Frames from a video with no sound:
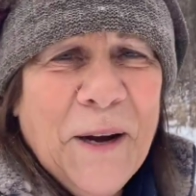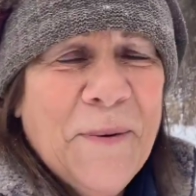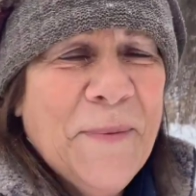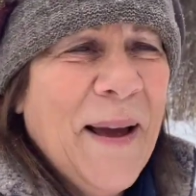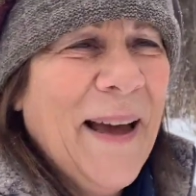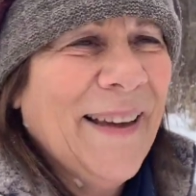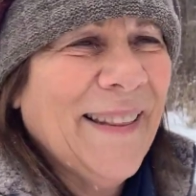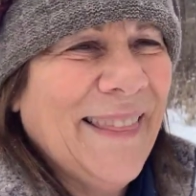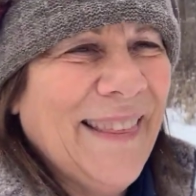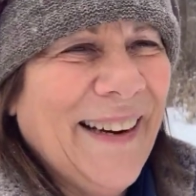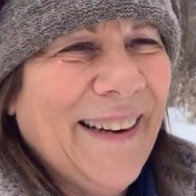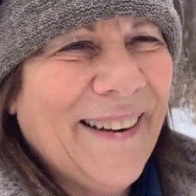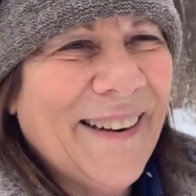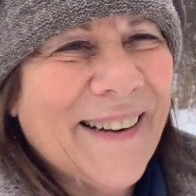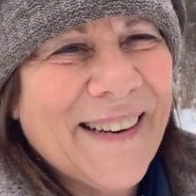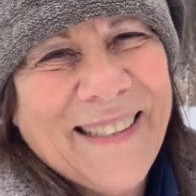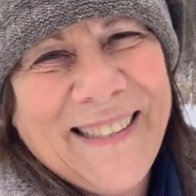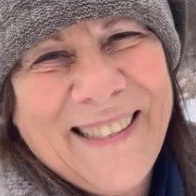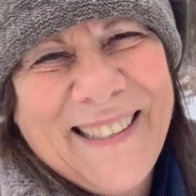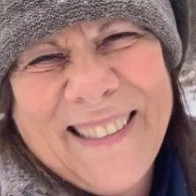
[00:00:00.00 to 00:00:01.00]
home out there
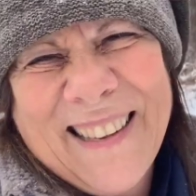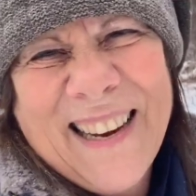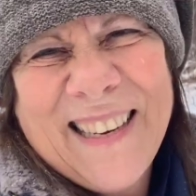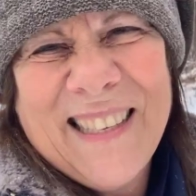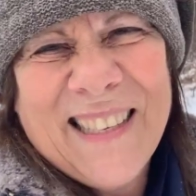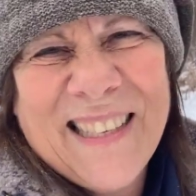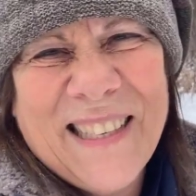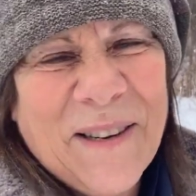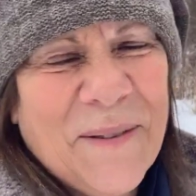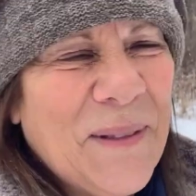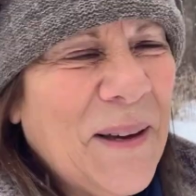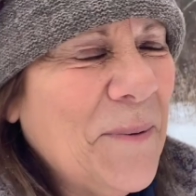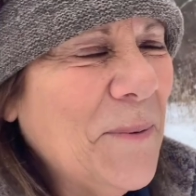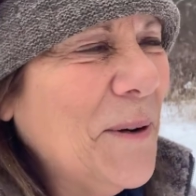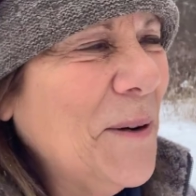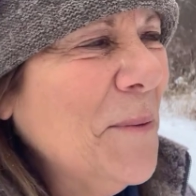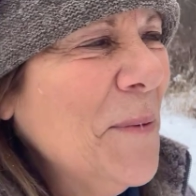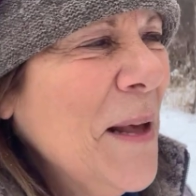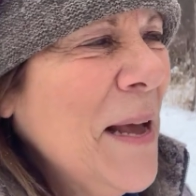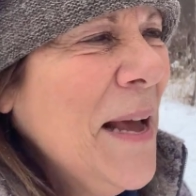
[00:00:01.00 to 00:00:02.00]
because I just know they
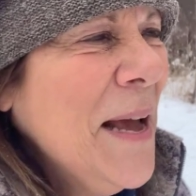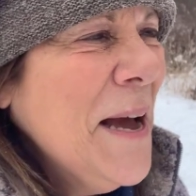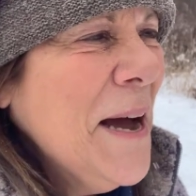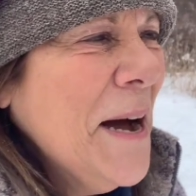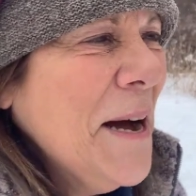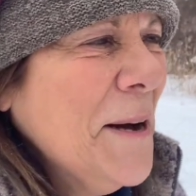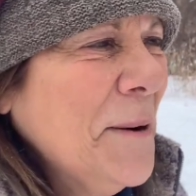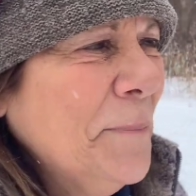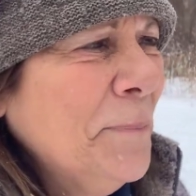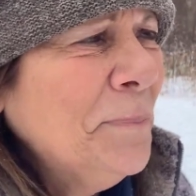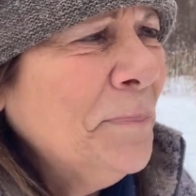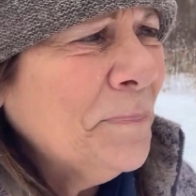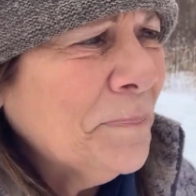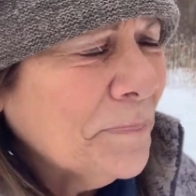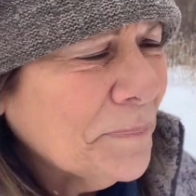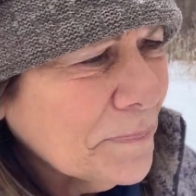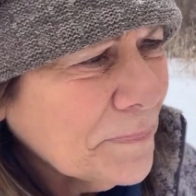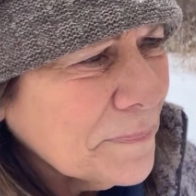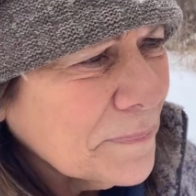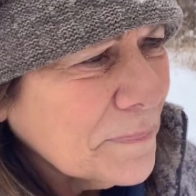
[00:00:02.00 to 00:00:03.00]
will. Um,
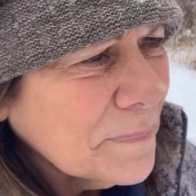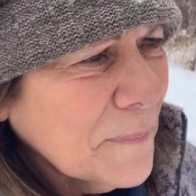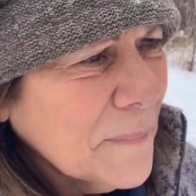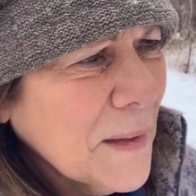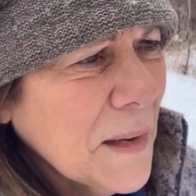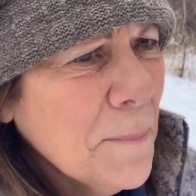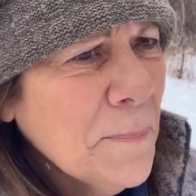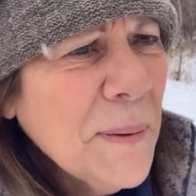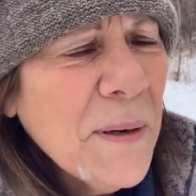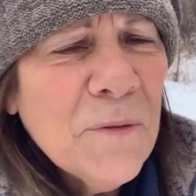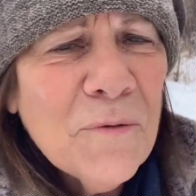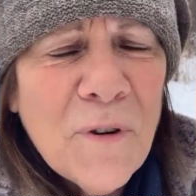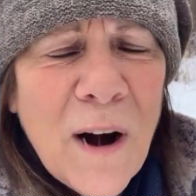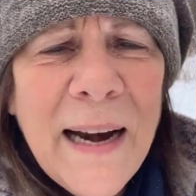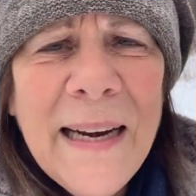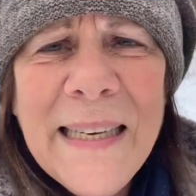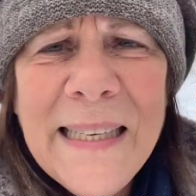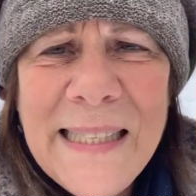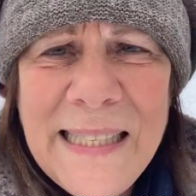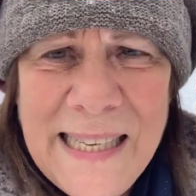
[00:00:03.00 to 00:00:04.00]
but
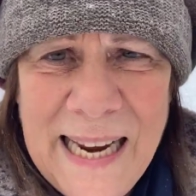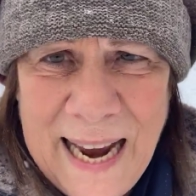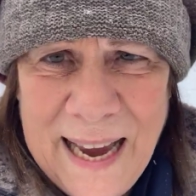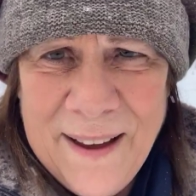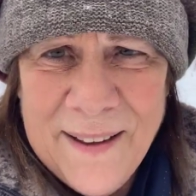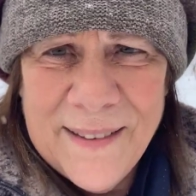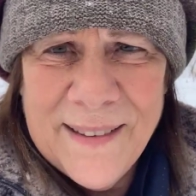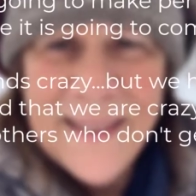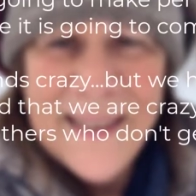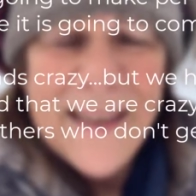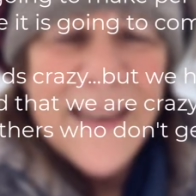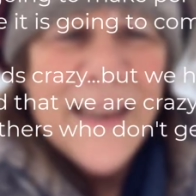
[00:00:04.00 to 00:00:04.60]
write it down